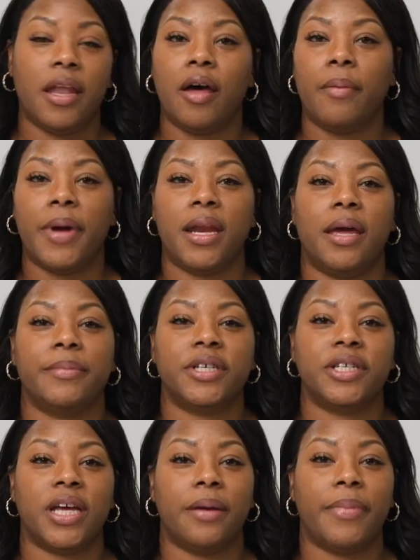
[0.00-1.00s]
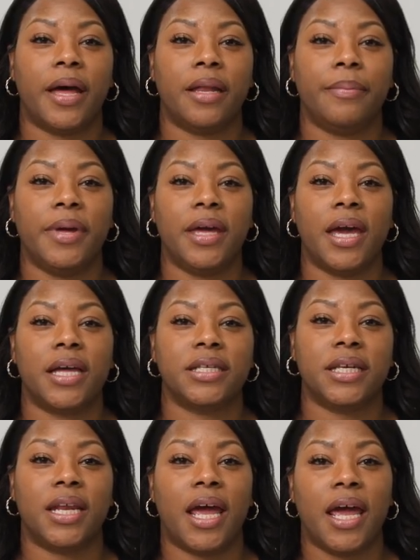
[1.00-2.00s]
Hello, my name is Shay Bellamy, and
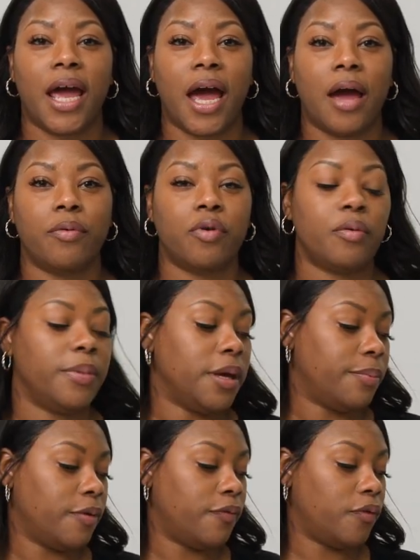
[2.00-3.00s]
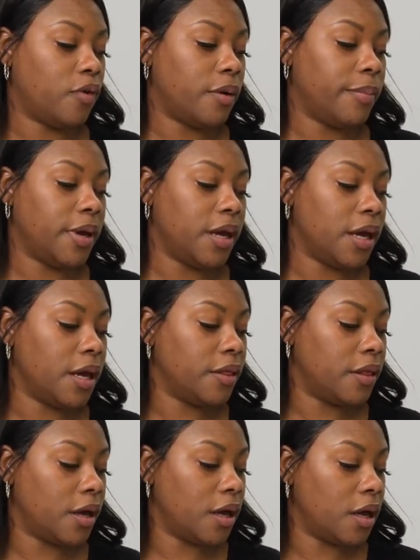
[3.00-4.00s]
today I will be performing
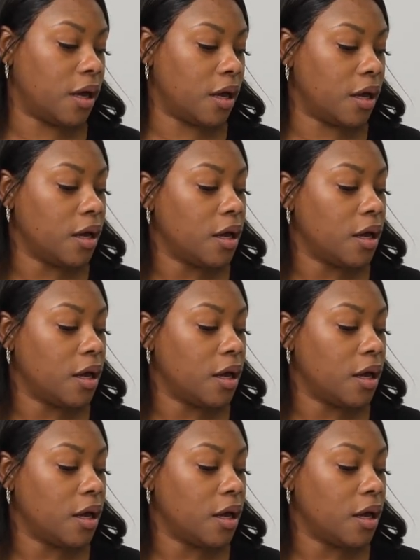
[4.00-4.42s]
the